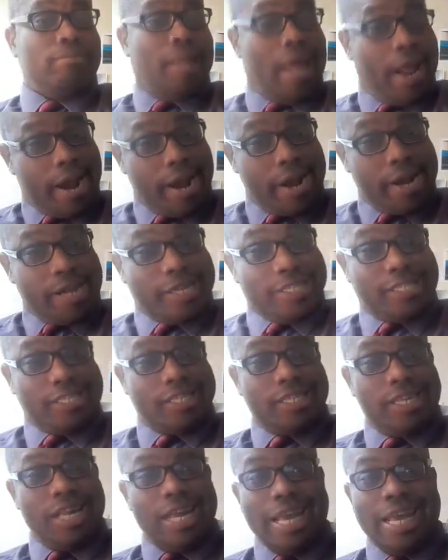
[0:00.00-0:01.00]

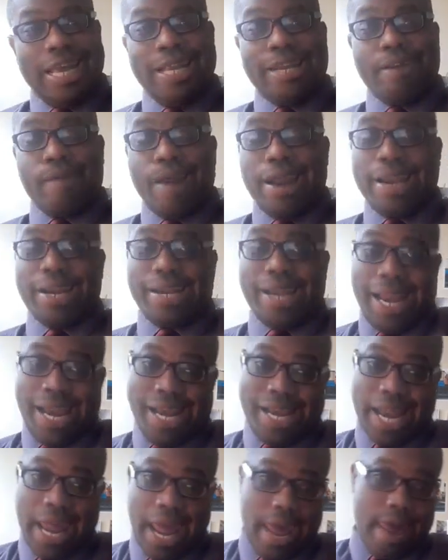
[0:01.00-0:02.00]
lyrics in great
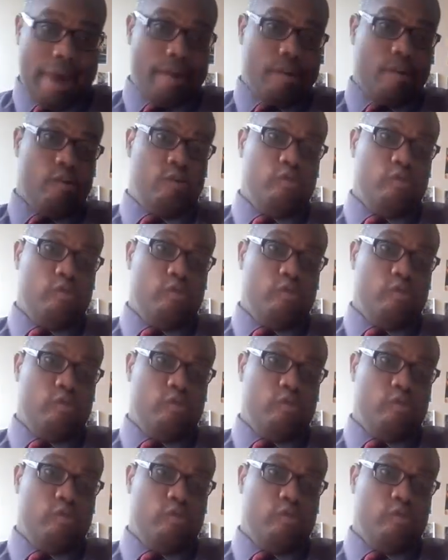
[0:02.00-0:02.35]
detail.